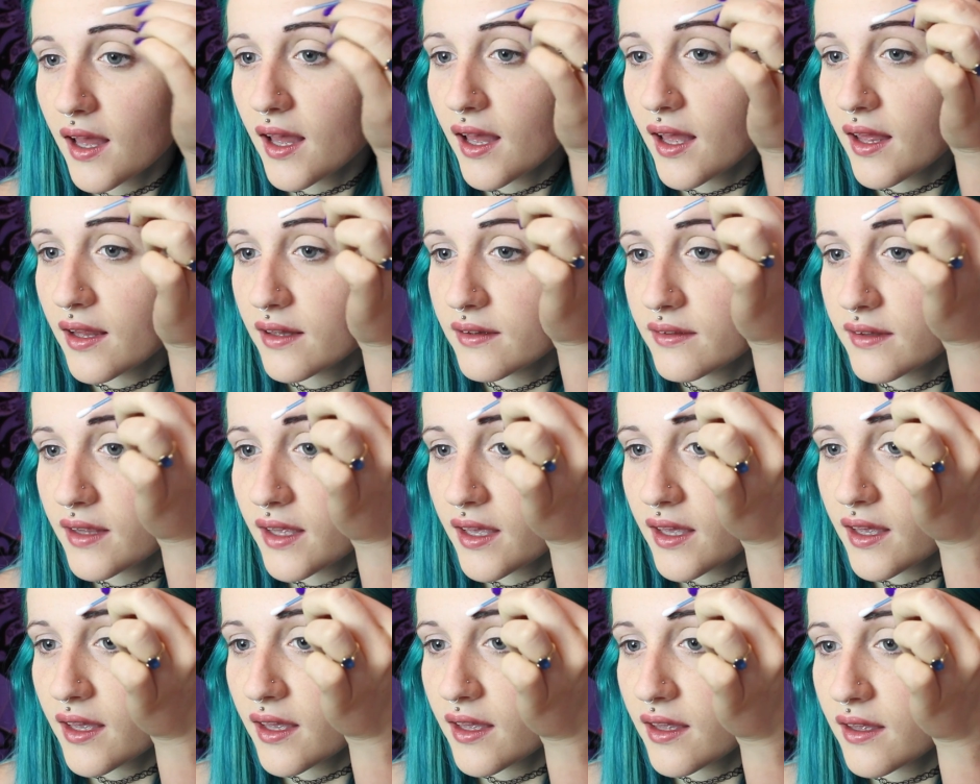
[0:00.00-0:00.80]
And
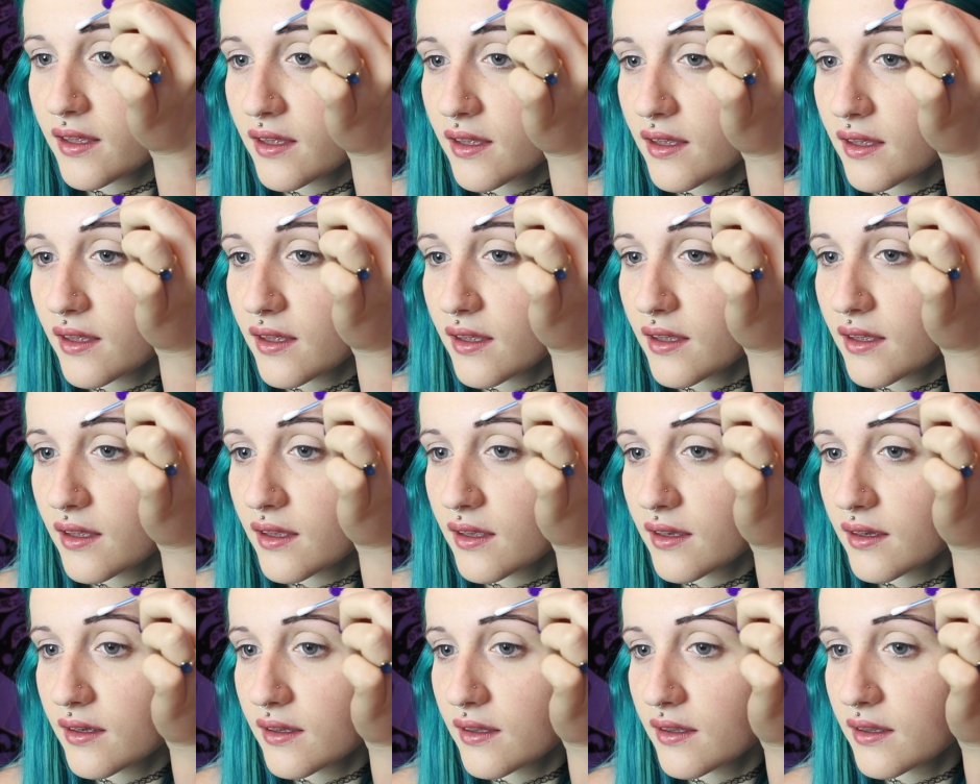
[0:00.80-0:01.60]
uh,
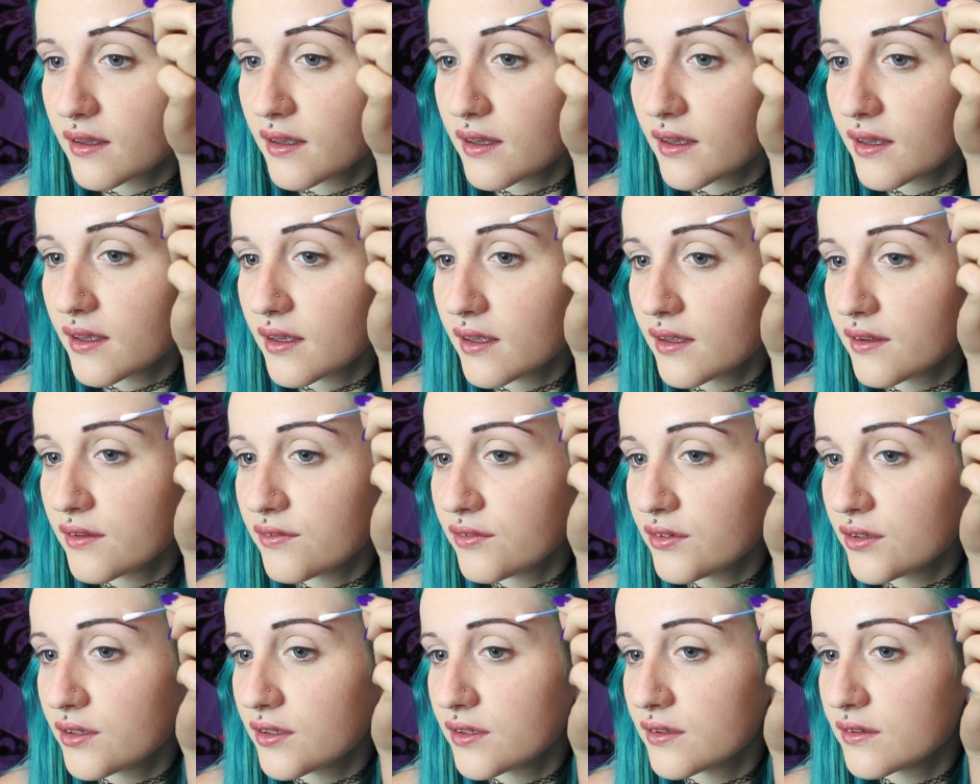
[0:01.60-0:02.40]
see
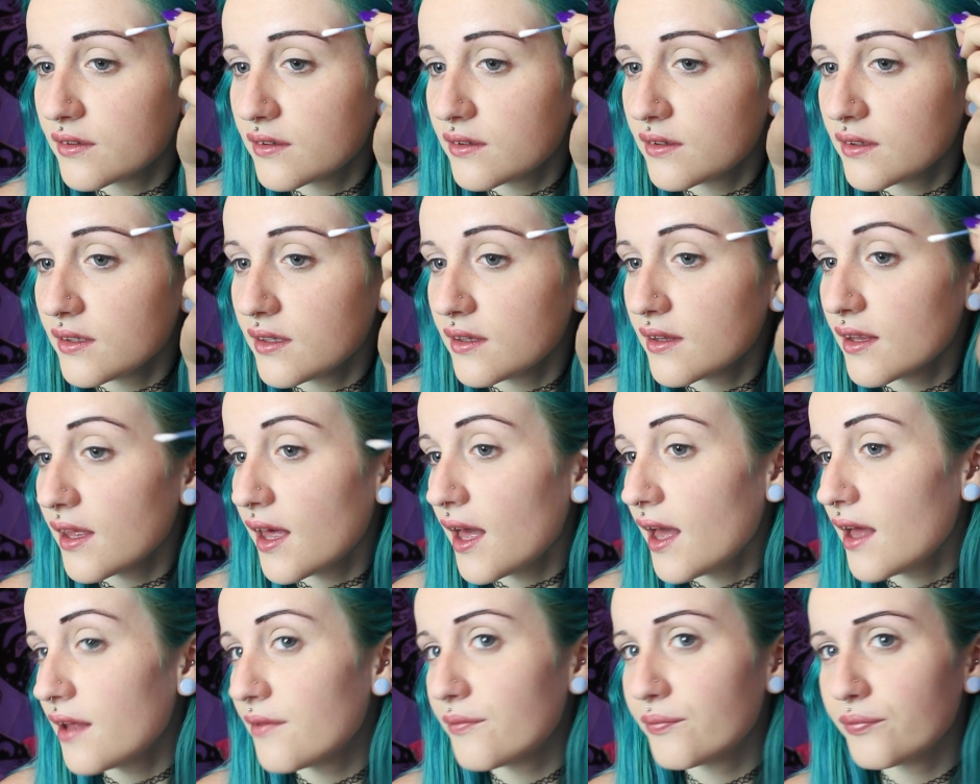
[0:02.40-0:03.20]
if you can see
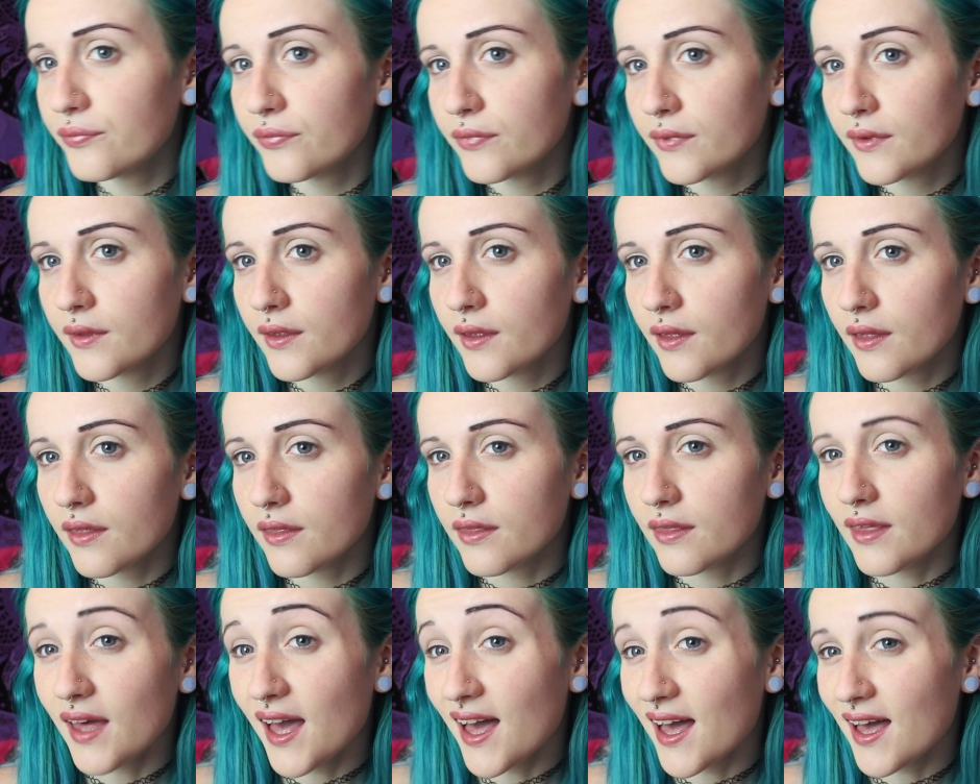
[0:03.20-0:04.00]
that.
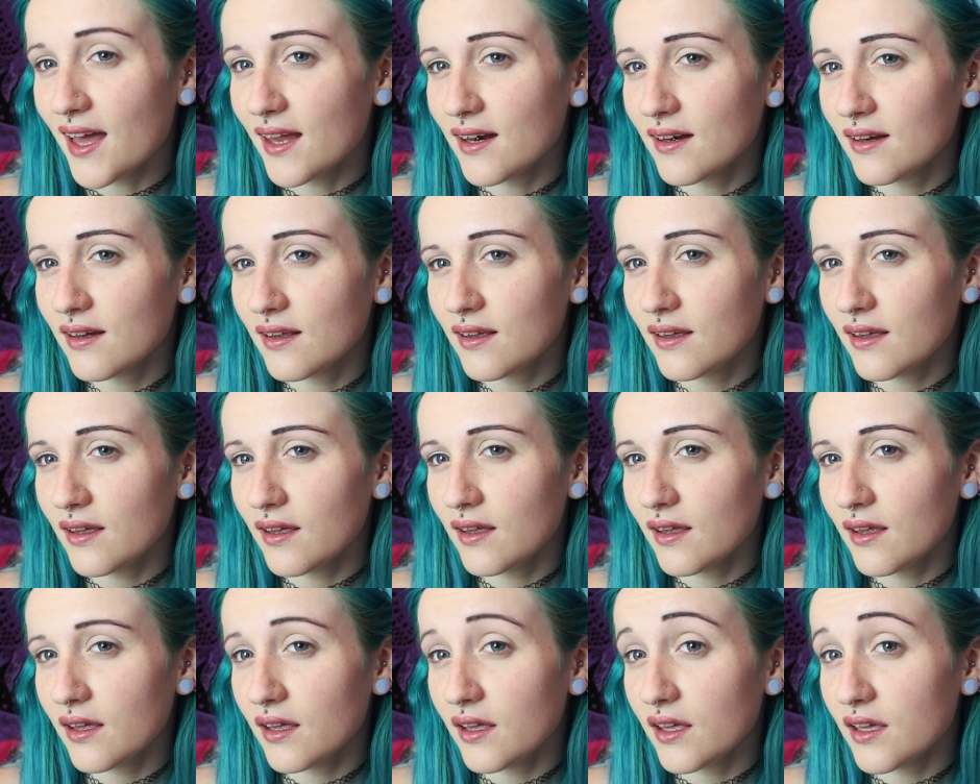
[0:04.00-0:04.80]
That
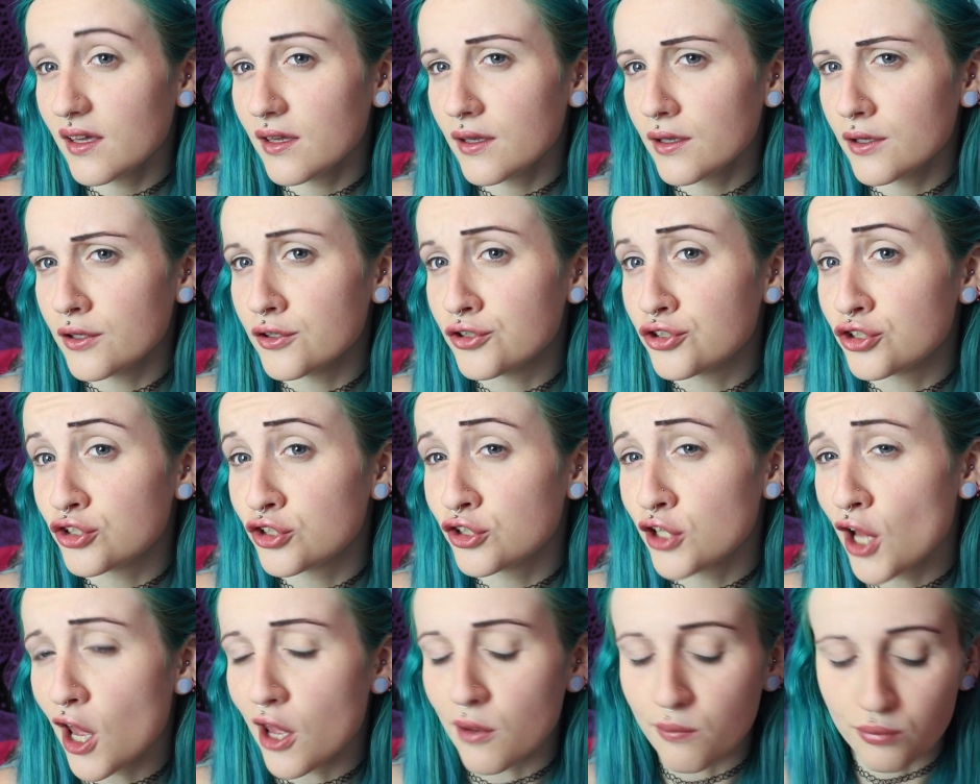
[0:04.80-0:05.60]
is
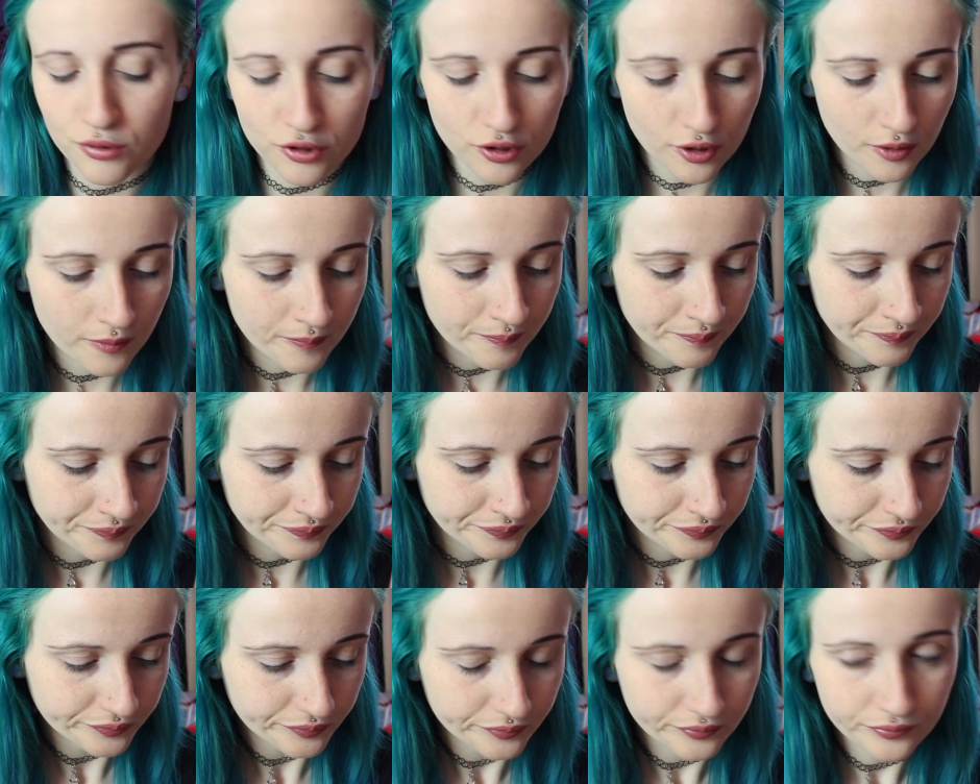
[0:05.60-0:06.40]
shaped.
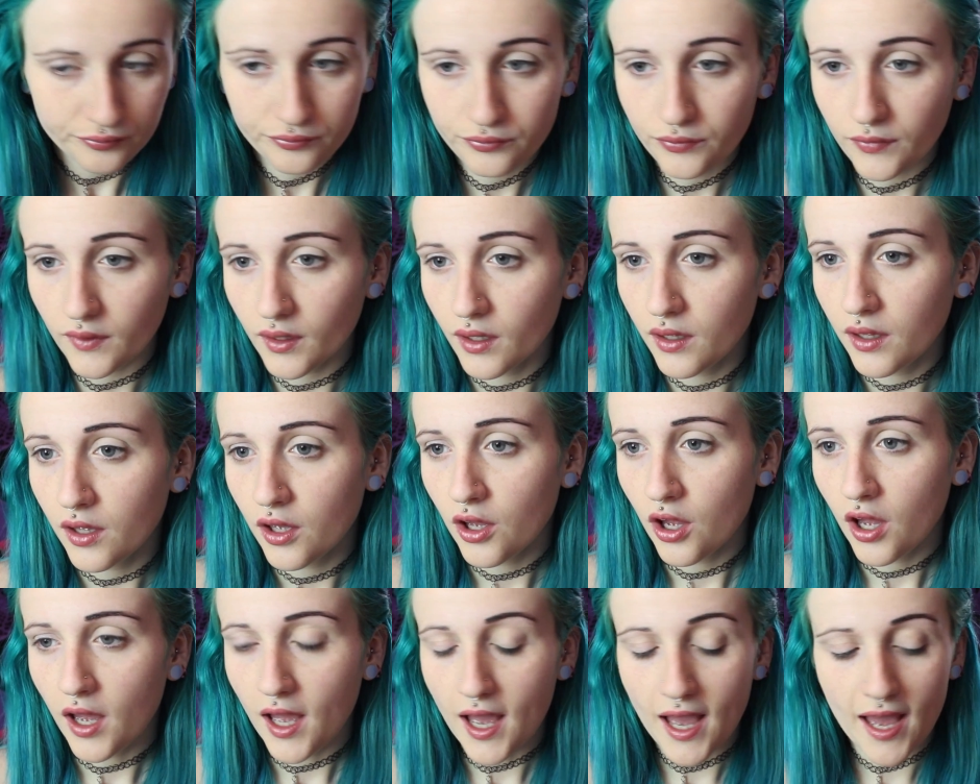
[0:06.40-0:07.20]

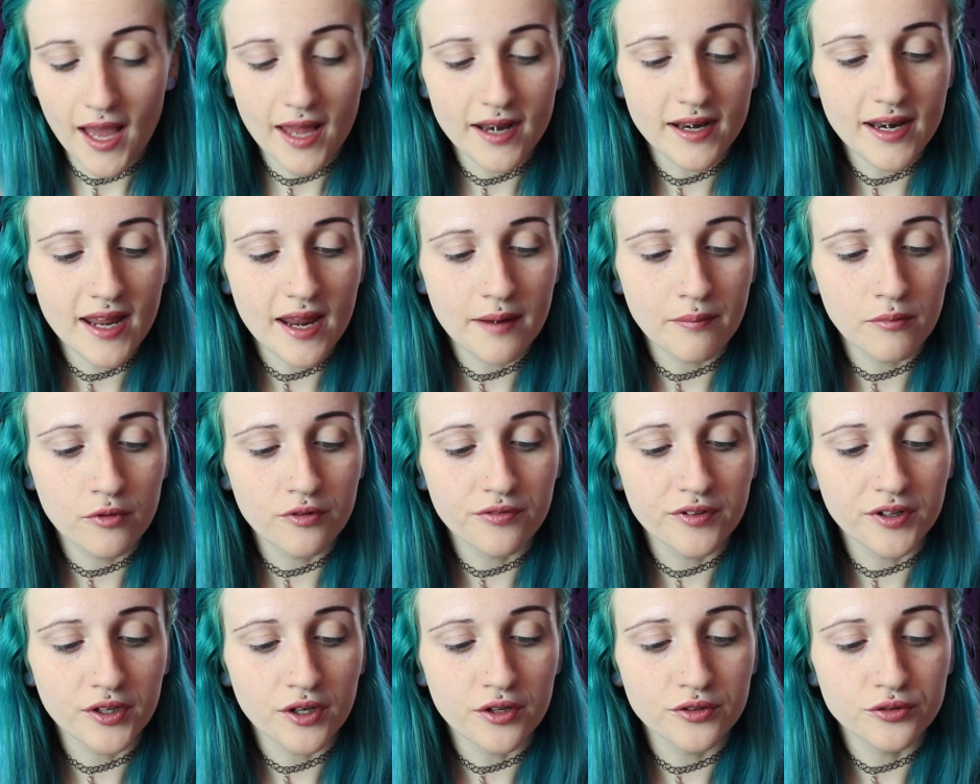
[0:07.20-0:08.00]
And then
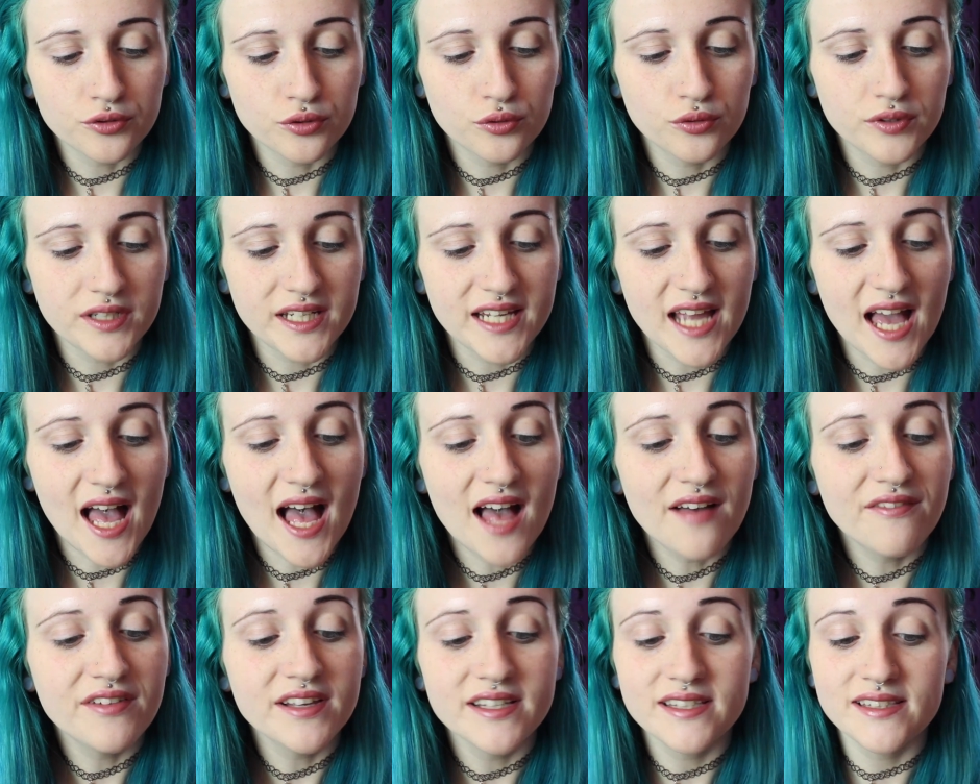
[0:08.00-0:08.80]
moving on to the
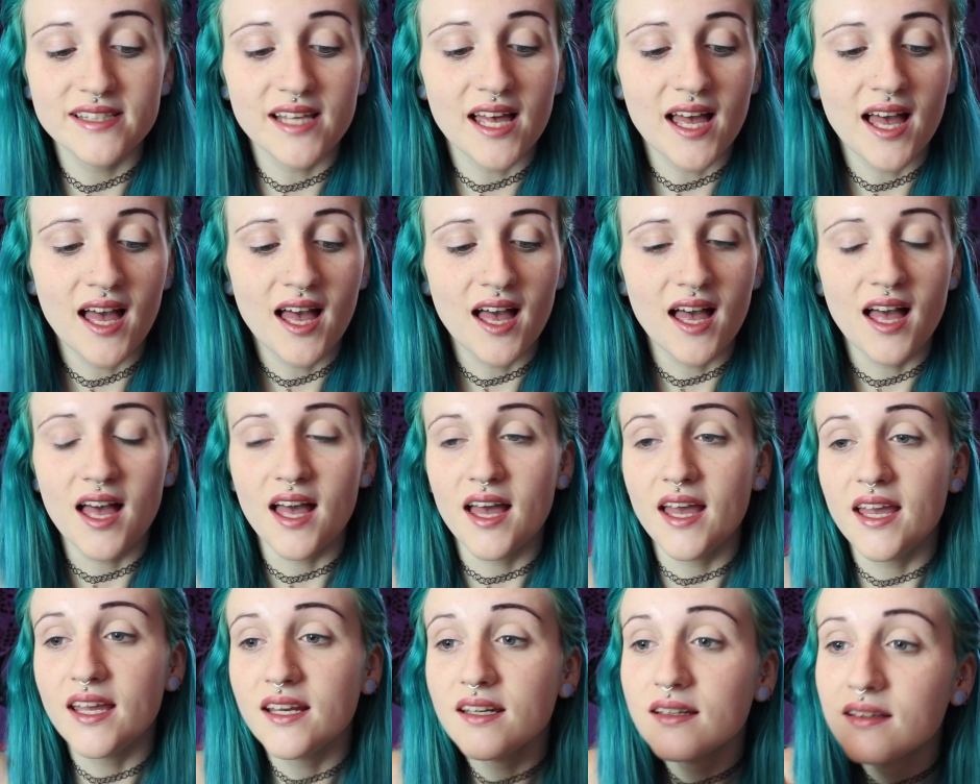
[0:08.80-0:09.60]
other
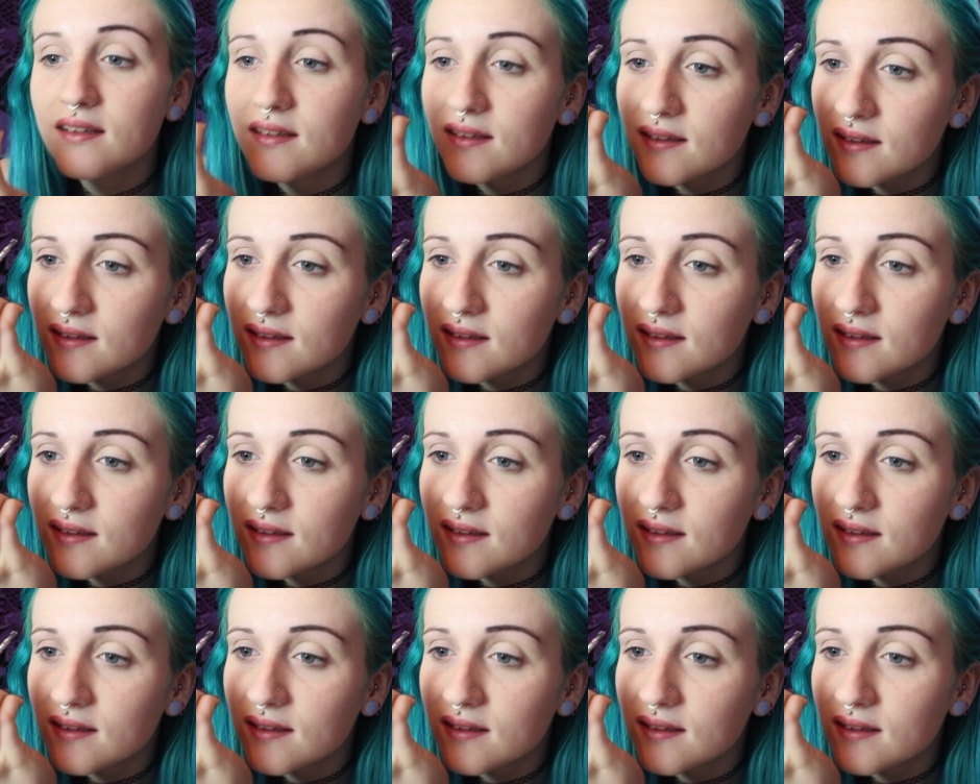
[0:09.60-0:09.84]
side.